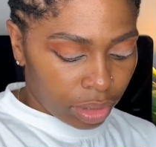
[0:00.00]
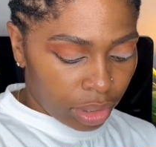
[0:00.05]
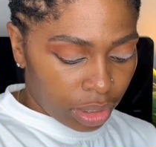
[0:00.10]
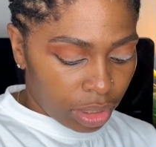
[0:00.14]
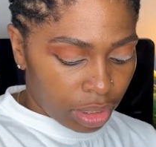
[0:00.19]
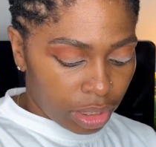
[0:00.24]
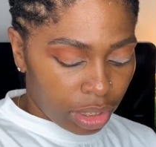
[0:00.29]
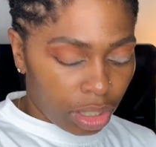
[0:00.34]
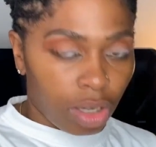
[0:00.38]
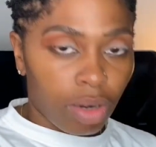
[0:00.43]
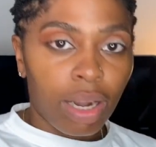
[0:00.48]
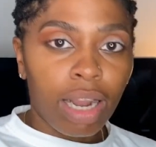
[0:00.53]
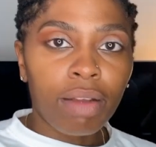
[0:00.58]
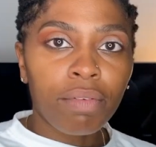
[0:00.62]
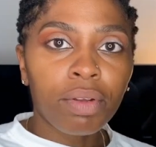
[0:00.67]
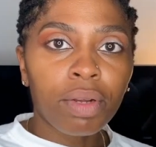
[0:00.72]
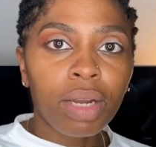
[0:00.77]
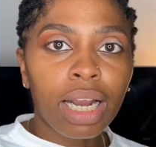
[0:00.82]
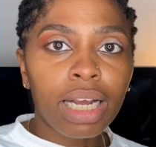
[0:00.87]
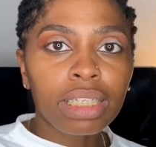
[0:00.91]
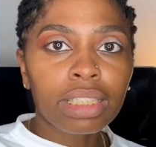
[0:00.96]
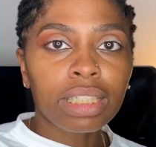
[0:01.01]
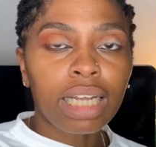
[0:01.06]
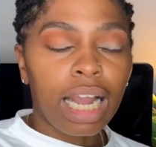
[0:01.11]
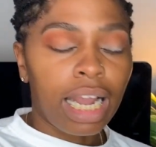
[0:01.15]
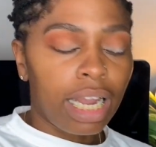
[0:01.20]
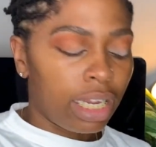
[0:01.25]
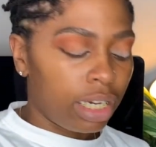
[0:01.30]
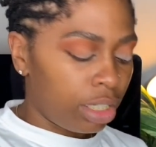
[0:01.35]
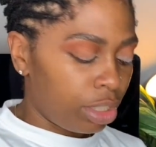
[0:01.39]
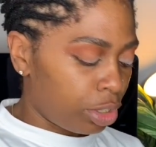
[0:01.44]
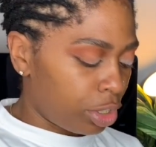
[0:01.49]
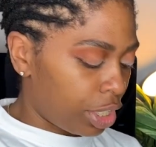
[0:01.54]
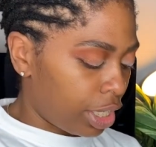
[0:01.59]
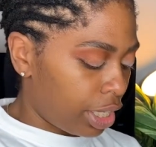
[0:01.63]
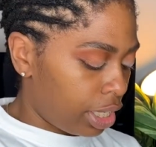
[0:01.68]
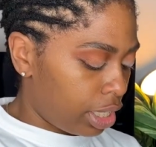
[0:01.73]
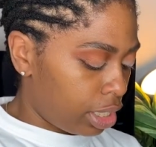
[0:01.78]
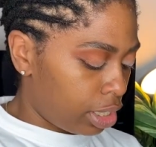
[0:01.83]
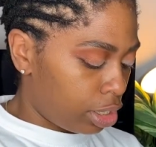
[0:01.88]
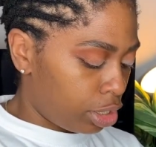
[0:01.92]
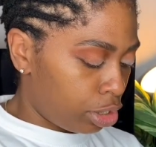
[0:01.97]
So, have you guys gotten a chance
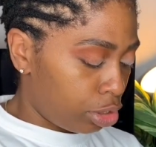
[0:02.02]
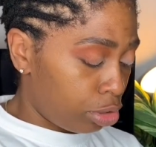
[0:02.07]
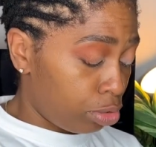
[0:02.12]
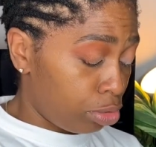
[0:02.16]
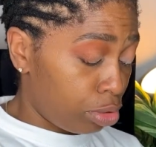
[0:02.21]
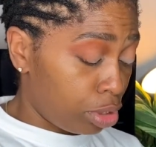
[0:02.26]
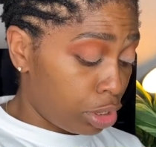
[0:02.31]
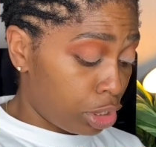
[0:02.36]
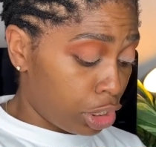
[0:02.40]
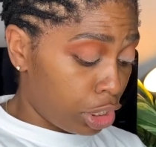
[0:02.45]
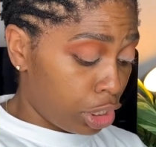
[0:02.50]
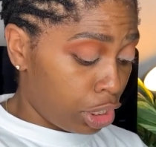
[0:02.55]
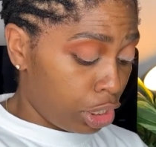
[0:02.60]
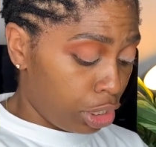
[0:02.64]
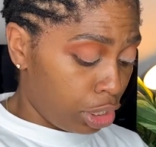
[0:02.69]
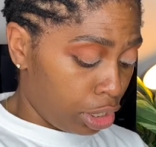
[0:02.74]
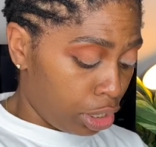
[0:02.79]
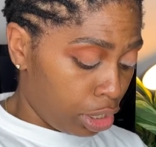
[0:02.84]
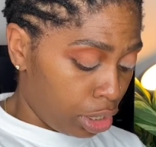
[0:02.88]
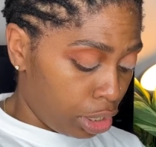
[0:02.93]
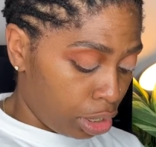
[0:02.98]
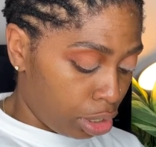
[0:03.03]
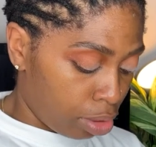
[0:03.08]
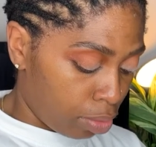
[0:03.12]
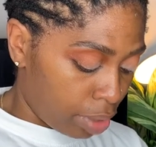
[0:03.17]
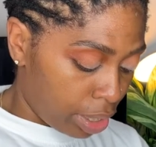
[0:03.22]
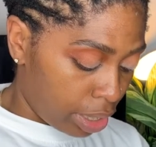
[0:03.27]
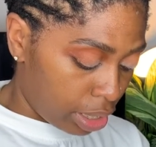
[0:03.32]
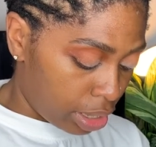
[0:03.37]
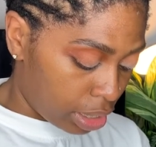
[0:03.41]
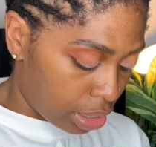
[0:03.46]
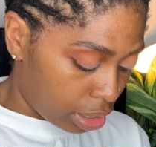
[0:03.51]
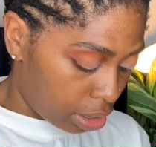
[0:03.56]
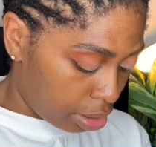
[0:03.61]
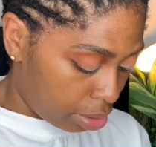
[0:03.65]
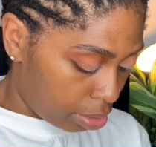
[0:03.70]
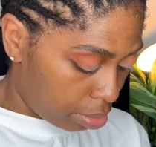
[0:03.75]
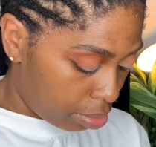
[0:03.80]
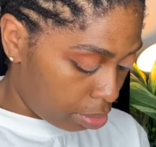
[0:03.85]
to see Queen Slim?